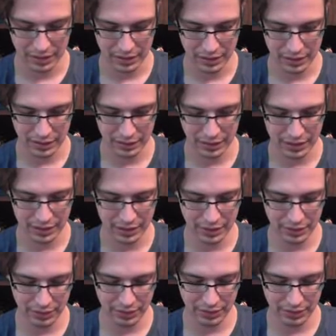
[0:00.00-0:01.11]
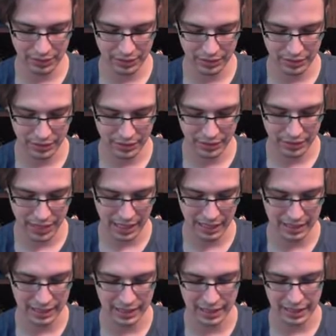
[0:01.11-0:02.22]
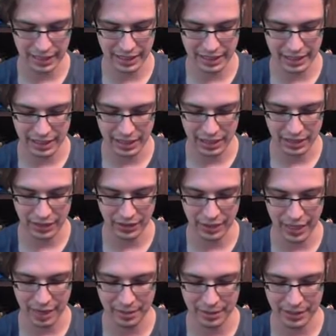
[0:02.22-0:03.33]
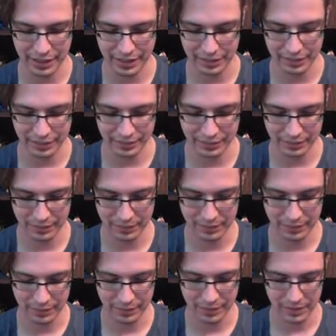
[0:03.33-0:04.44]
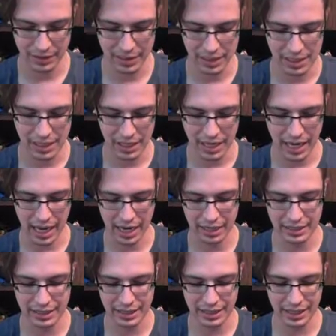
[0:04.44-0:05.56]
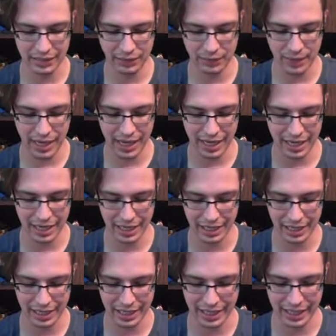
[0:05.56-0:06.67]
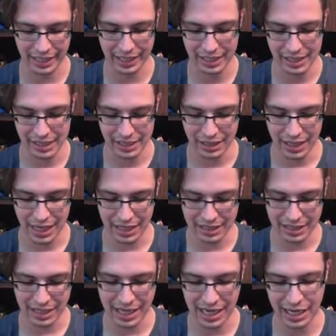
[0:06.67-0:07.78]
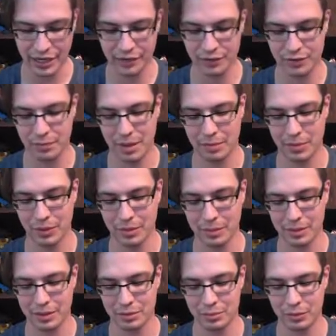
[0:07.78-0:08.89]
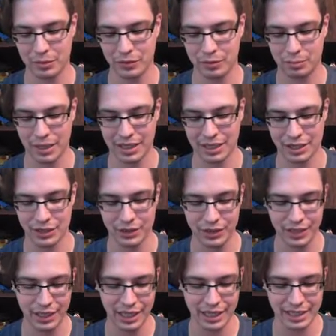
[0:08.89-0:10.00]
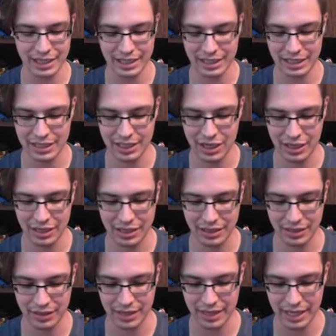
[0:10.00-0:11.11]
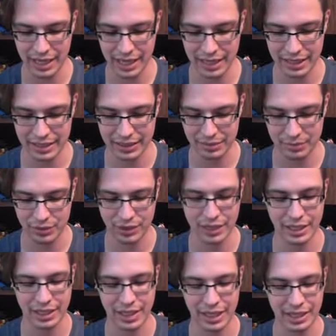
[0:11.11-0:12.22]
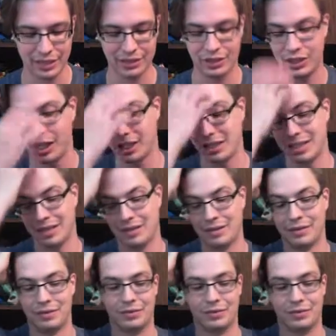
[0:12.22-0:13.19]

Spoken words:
So let's use X attack on Gabite here and see if we can't get lucky. X attack gives my Pokemon's moves plus 30, and since he's got the highest percentile chance of